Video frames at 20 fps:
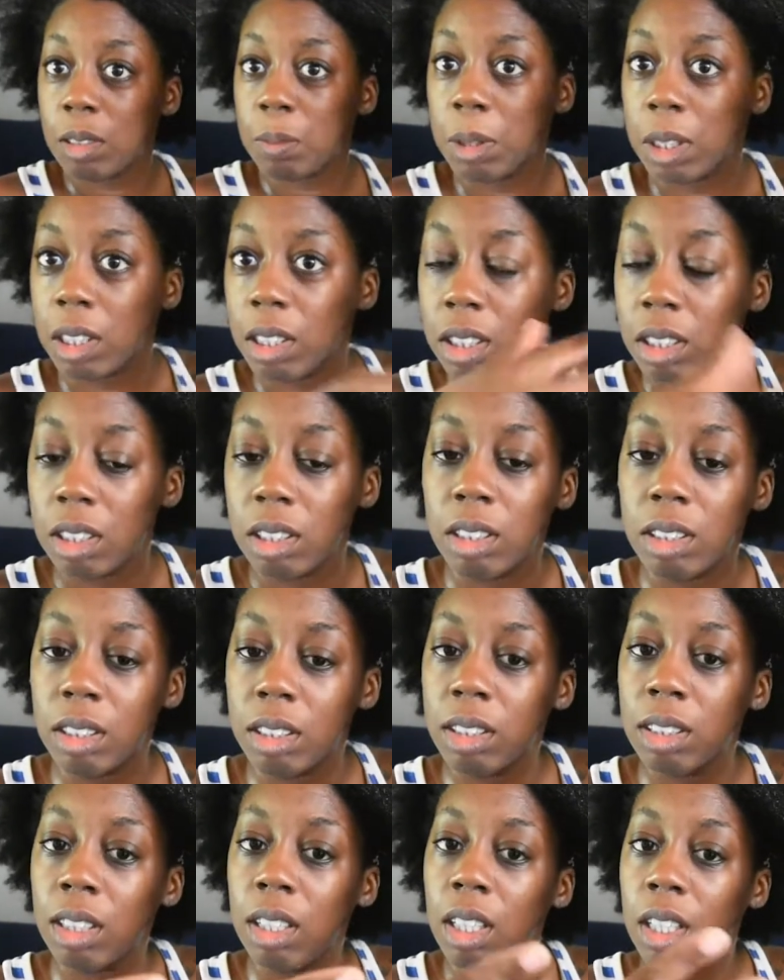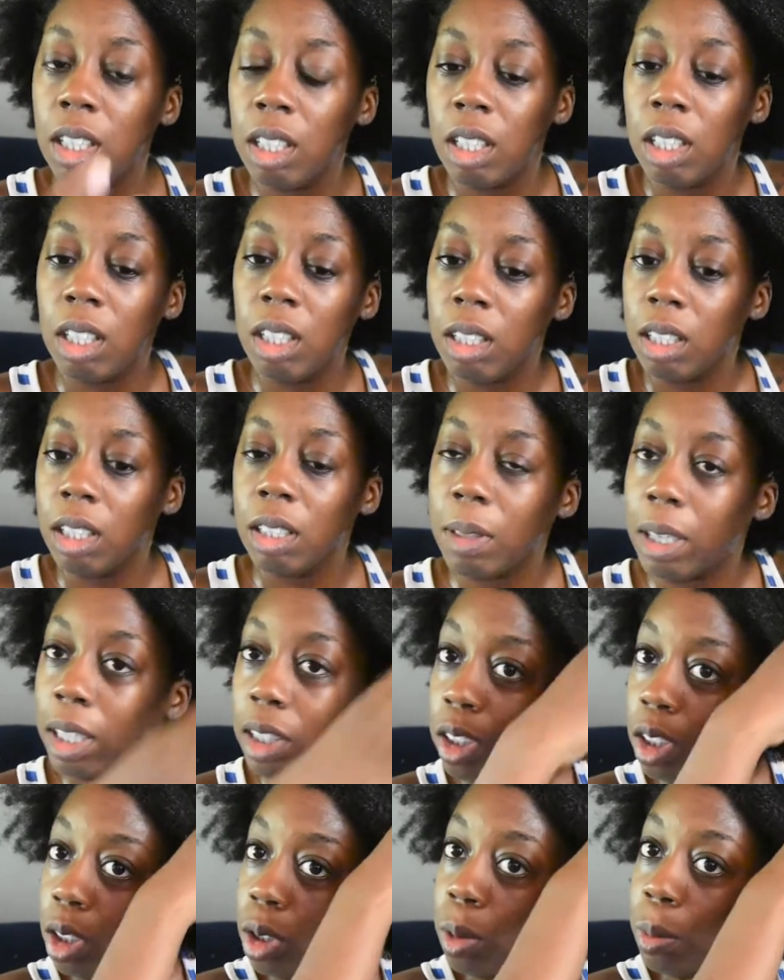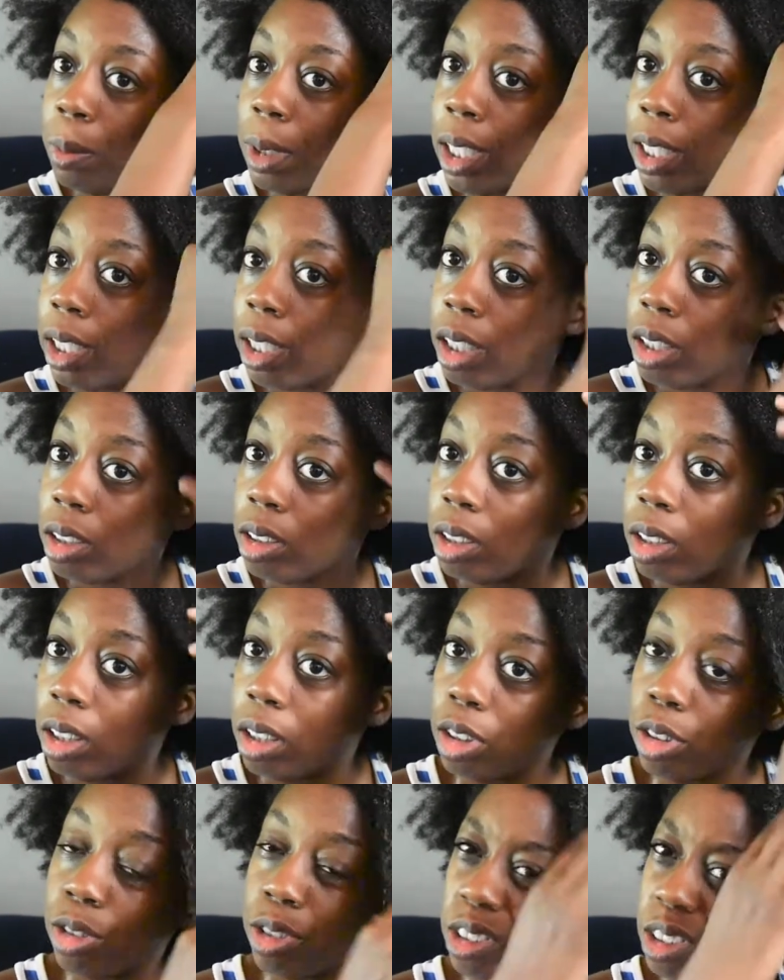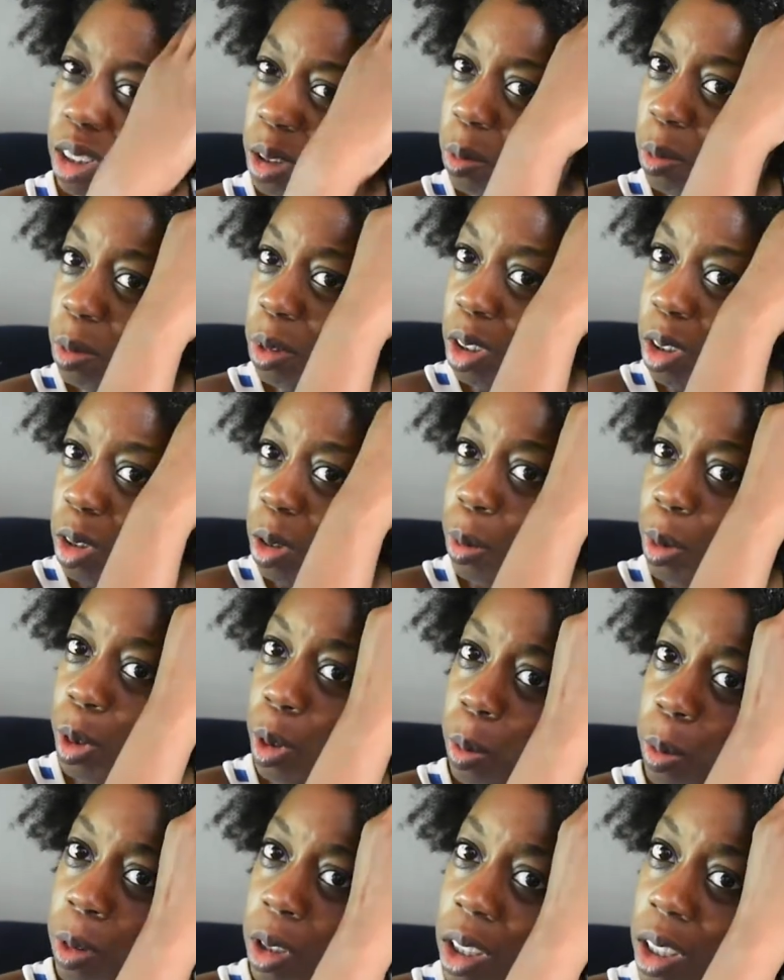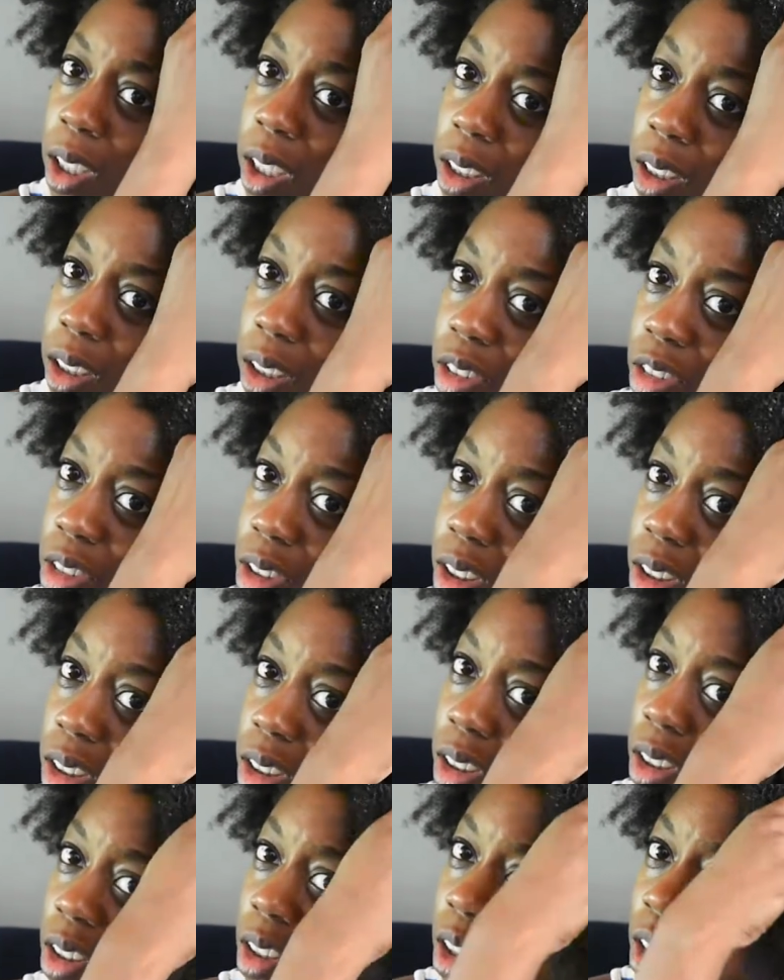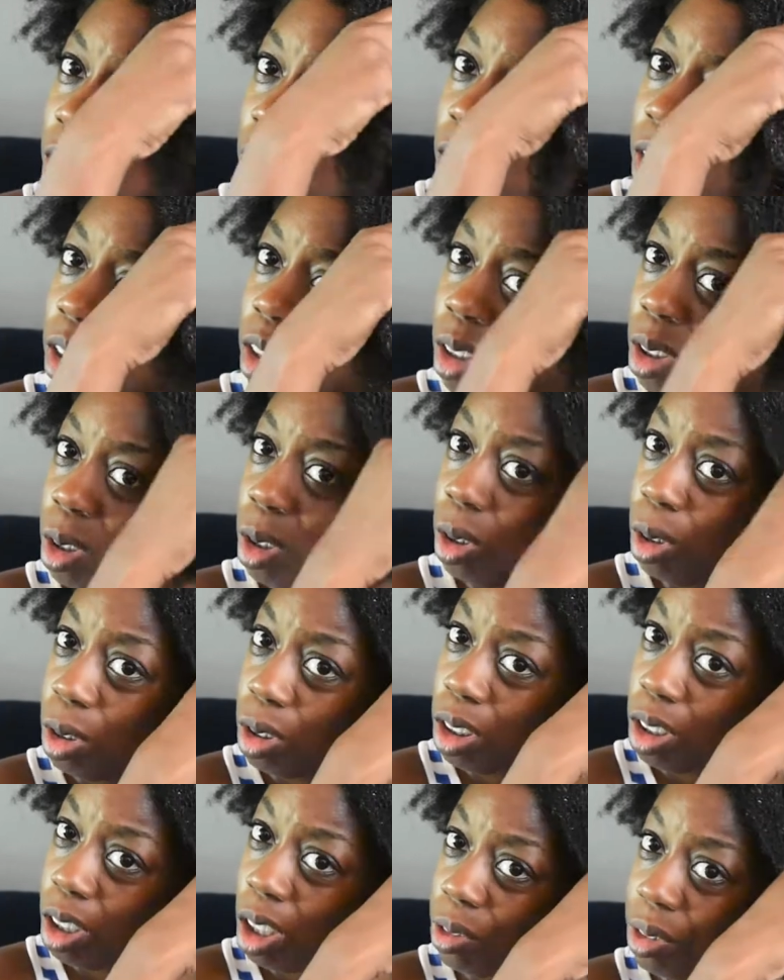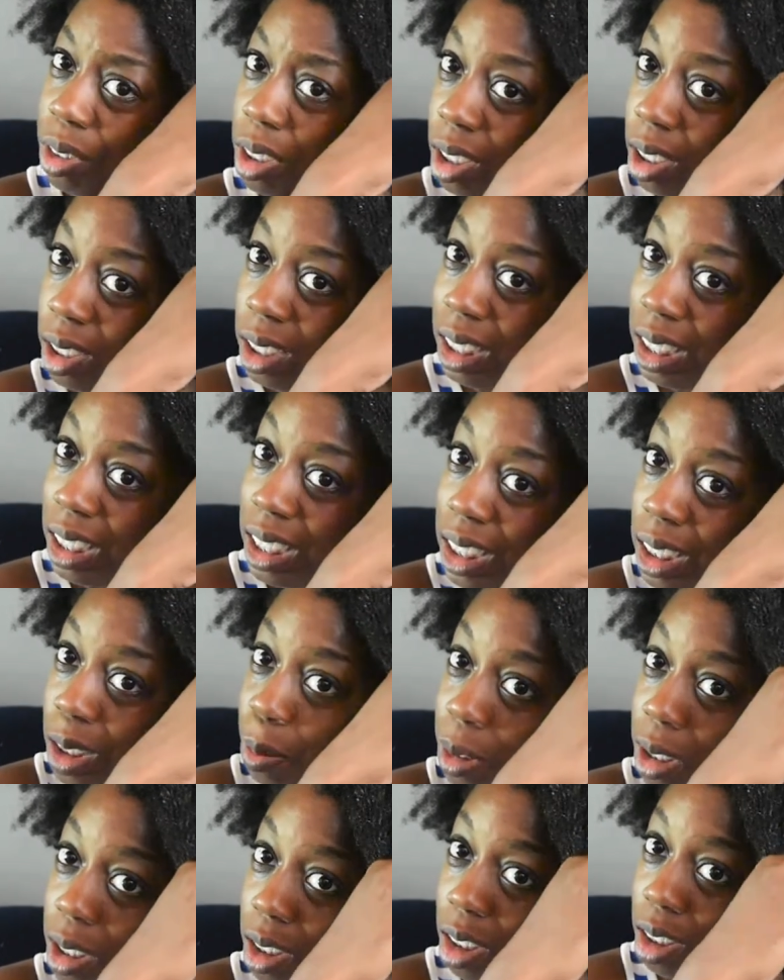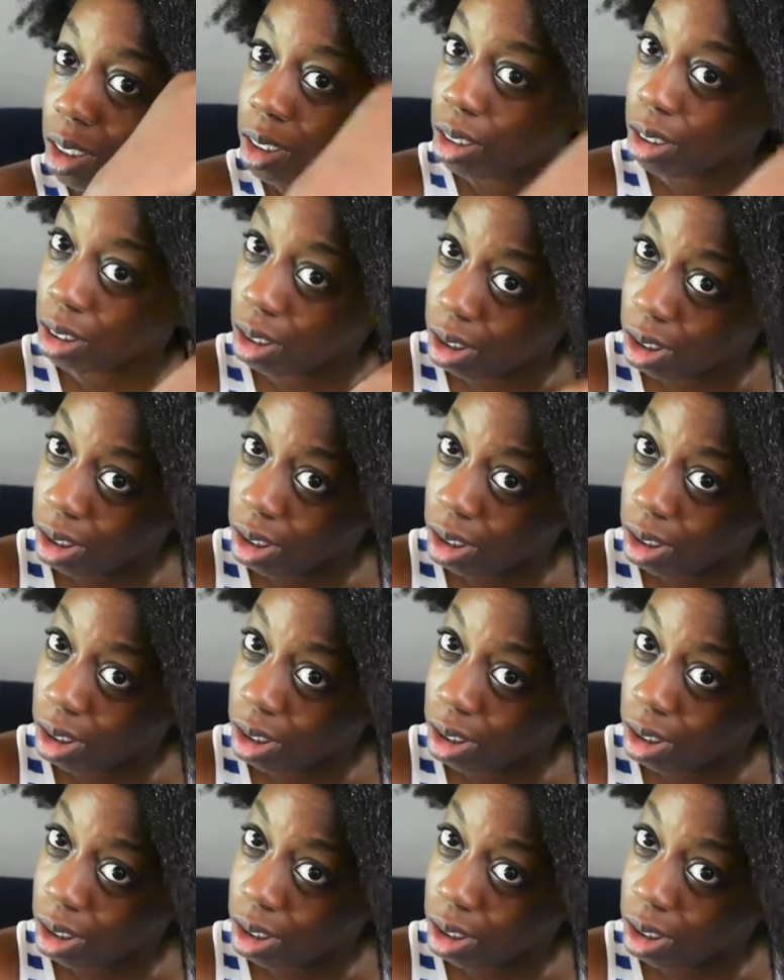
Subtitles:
because I know my ends need a trim, so I'm hoping that could just hold it off a little bit longer.